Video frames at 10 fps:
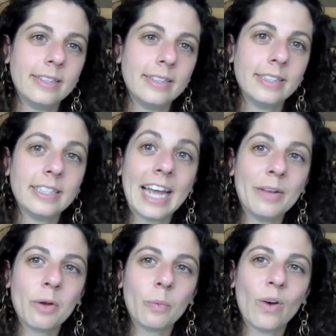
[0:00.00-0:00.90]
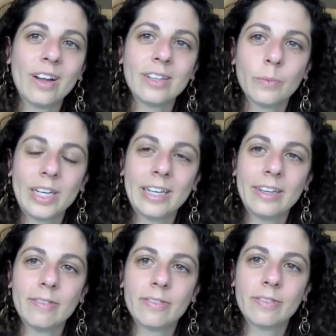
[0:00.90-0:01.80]
Does anyone want,
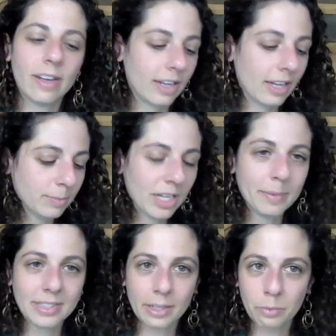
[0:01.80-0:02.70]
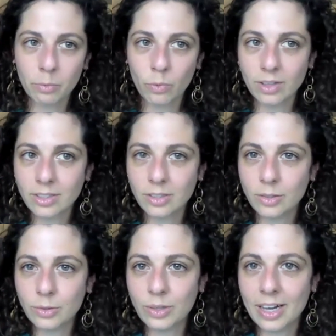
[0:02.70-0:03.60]
we've got some time, does anyone want
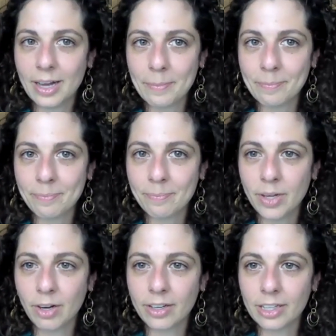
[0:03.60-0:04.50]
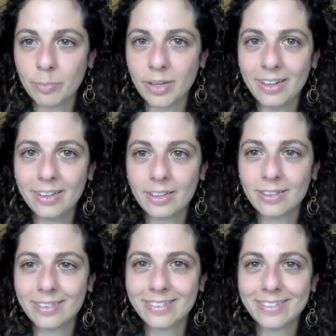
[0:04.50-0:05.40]
to be our guinea pig
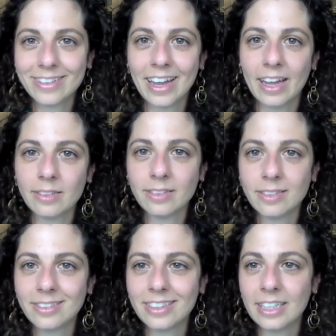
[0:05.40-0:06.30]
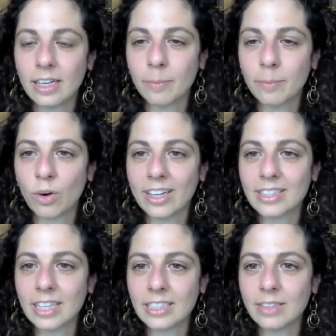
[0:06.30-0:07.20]
and get more
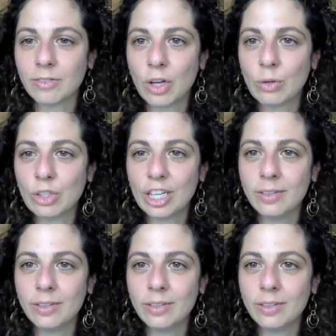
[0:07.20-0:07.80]
extensive coaching?